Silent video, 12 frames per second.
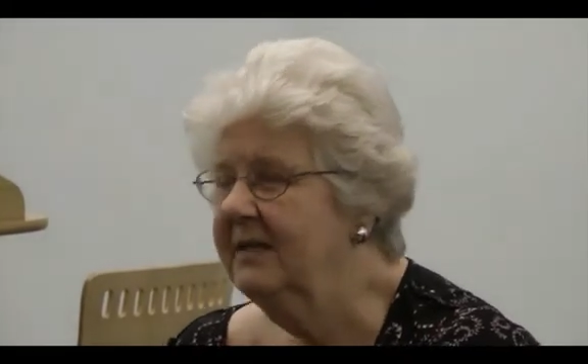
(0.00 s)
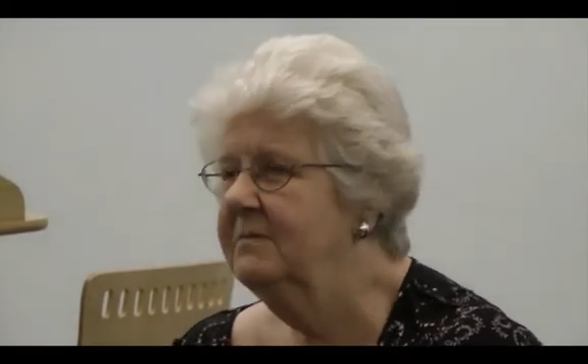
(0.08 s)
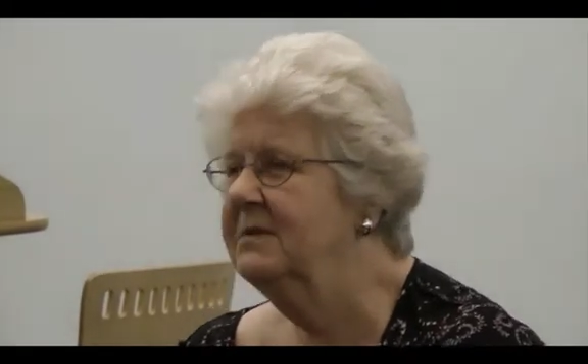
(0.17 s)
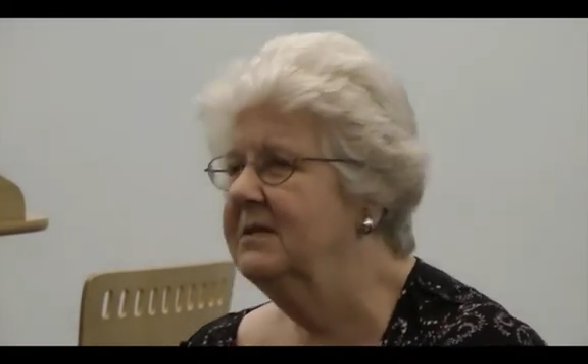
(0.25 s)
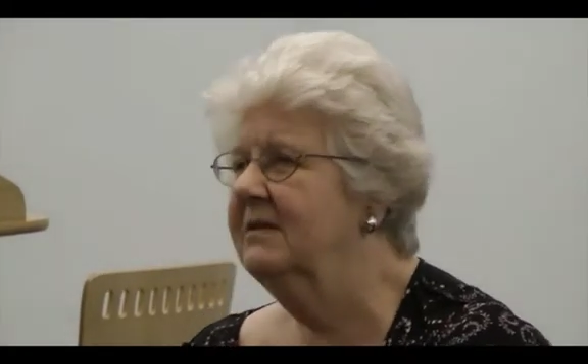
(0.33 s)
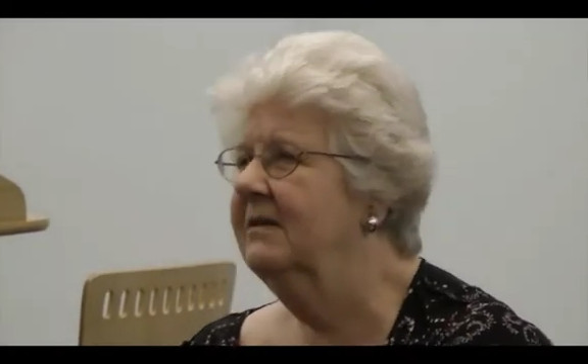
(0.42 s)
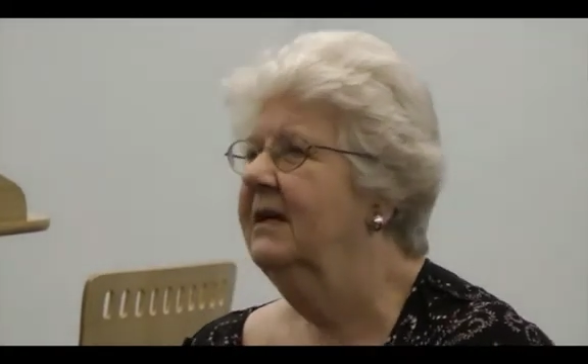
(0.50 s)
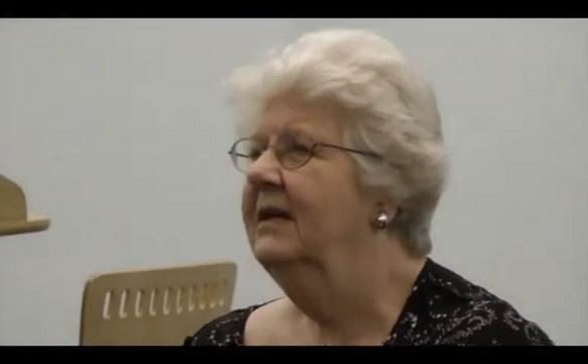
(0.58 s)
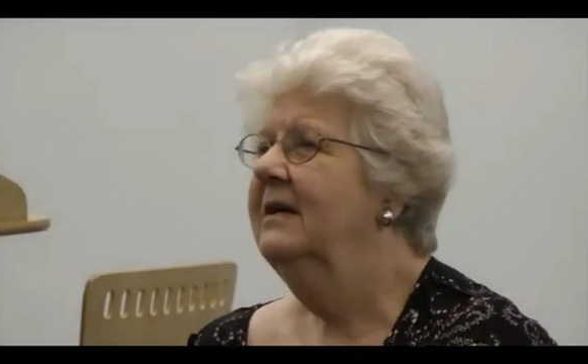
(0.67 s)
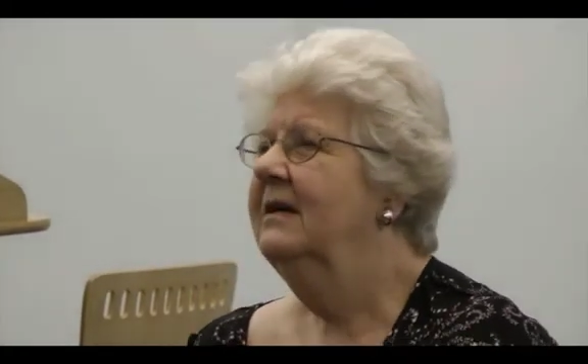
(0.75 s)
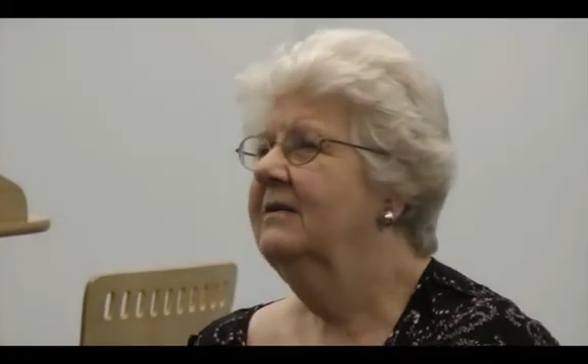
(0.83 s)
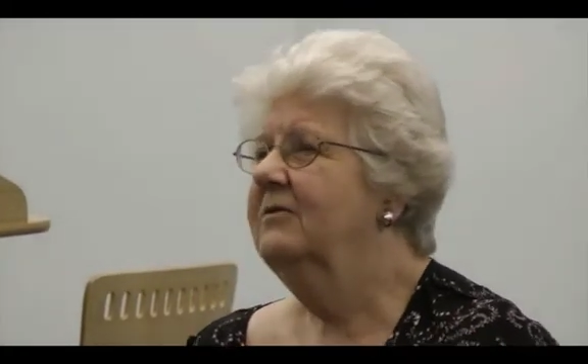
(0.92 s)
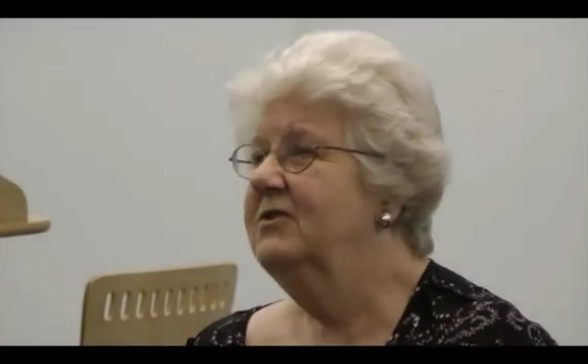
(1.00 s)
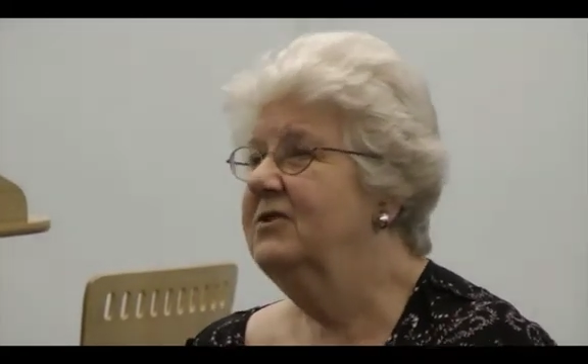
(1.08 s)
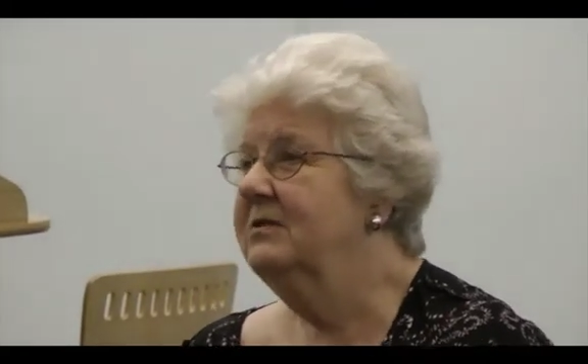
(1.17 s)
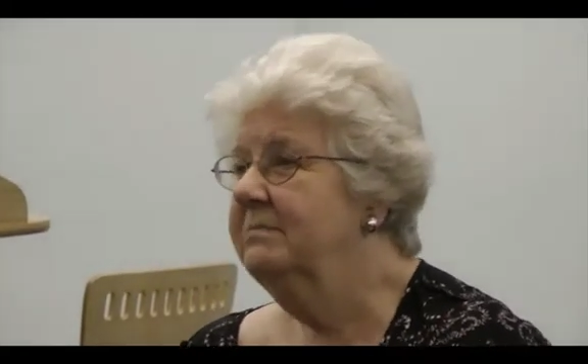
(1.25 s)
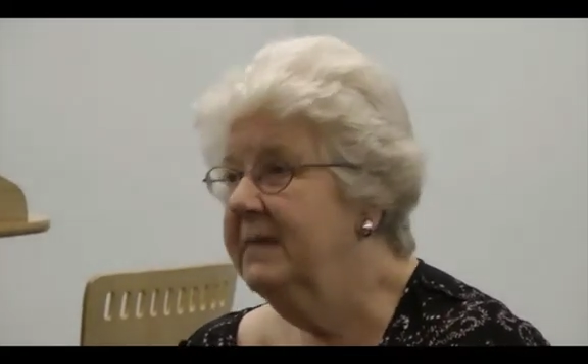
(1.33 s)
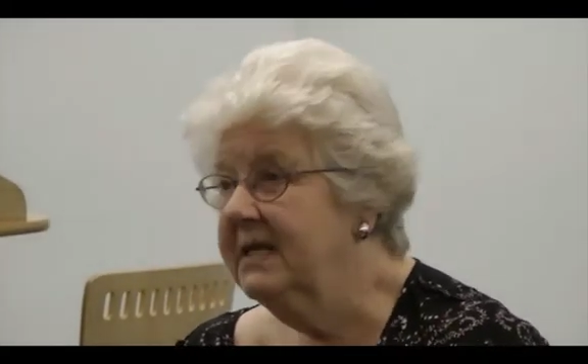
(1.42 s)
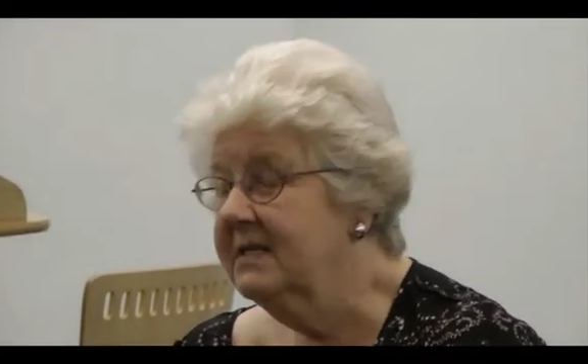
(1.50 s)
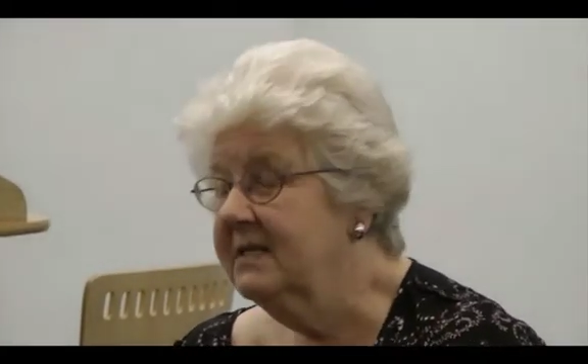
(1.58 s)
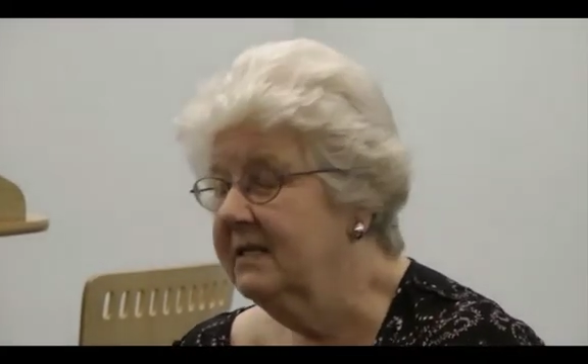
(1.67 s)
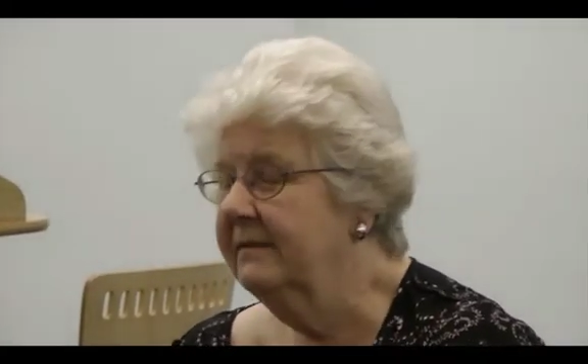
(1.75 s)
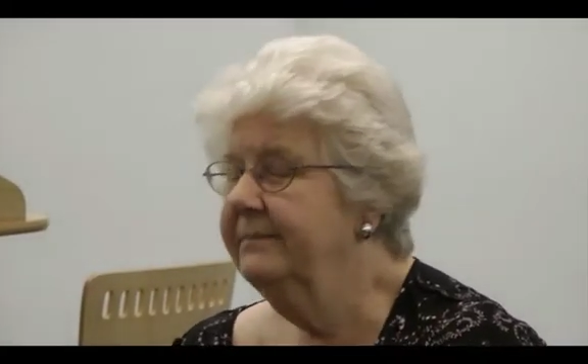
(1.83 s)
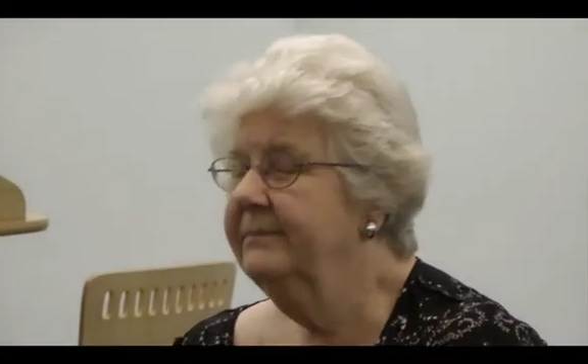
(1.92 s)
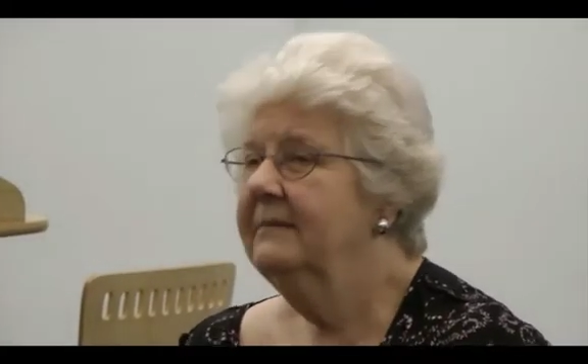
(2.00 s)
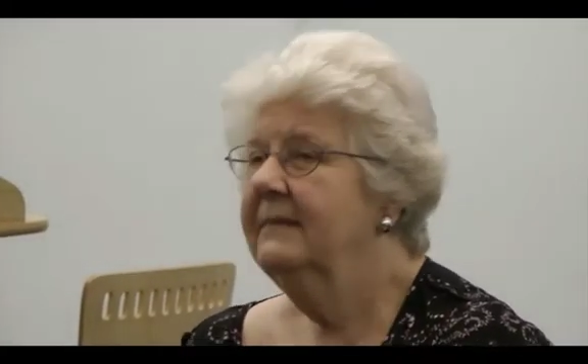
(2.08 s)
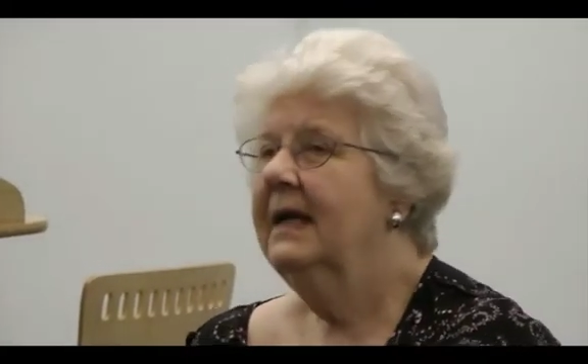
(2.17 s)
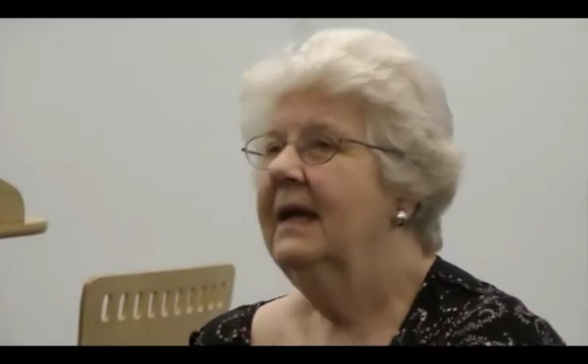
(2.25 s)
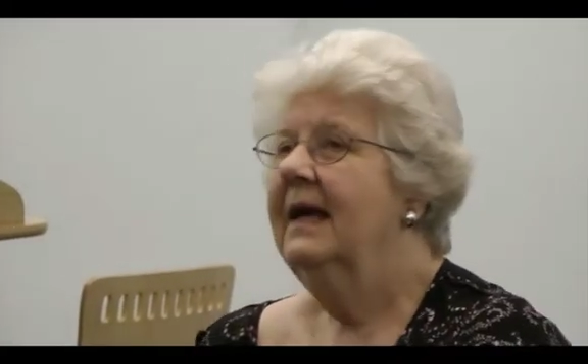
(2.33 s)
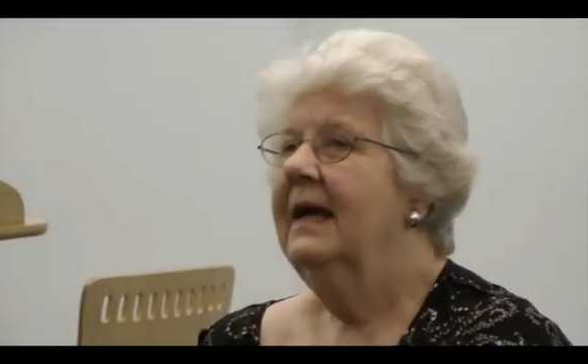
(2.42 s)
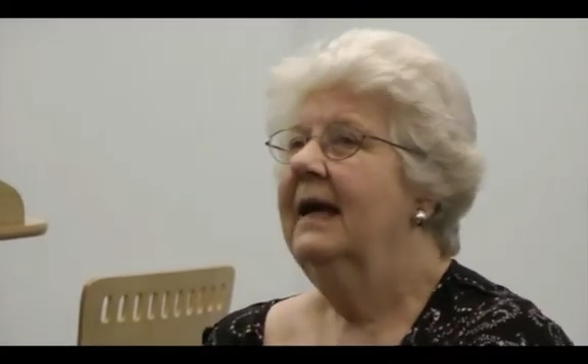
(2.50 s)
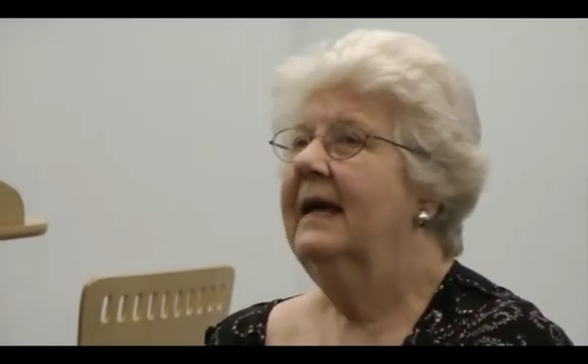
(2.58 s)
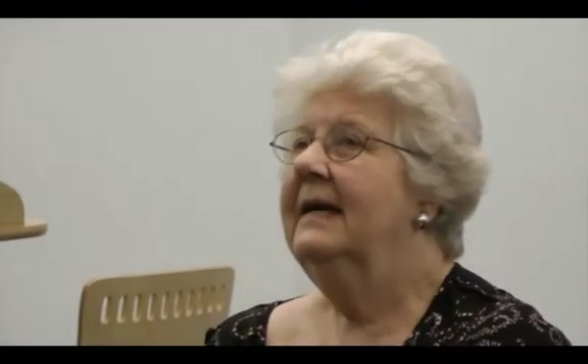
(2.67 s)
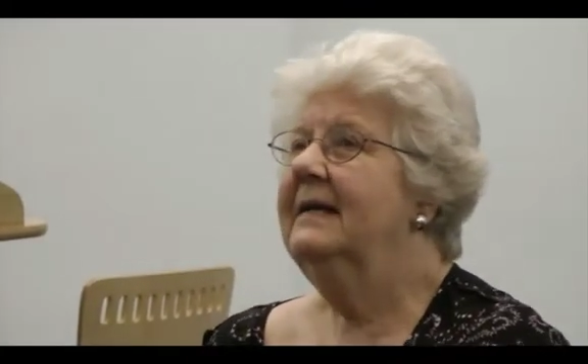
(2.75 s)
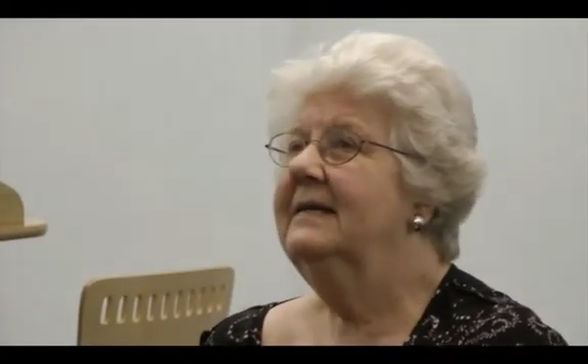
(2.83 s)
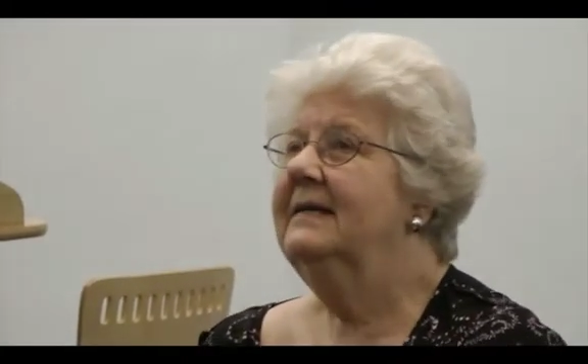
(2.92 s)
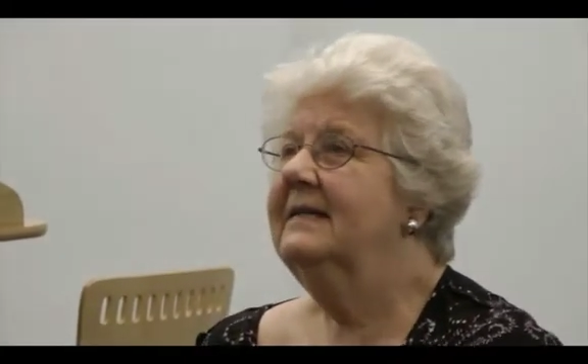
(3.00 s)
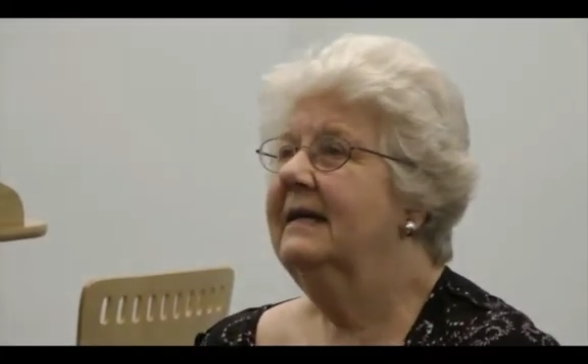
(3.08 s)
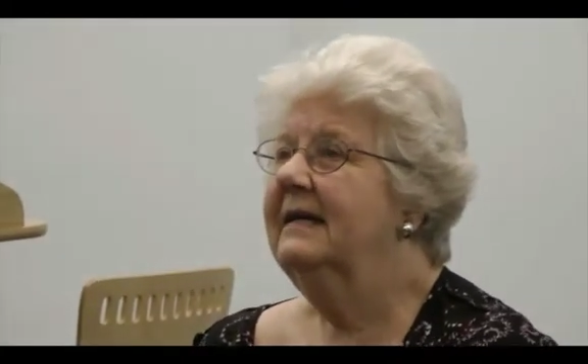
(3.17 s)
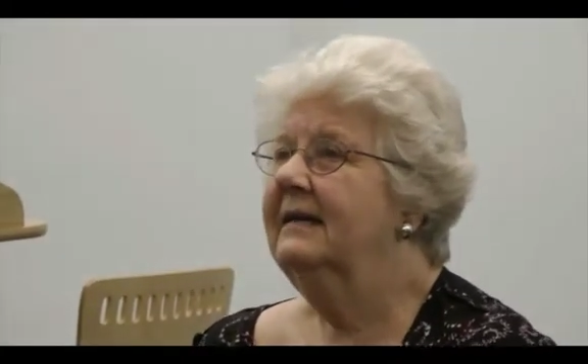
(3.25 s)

He was a Christian minister, and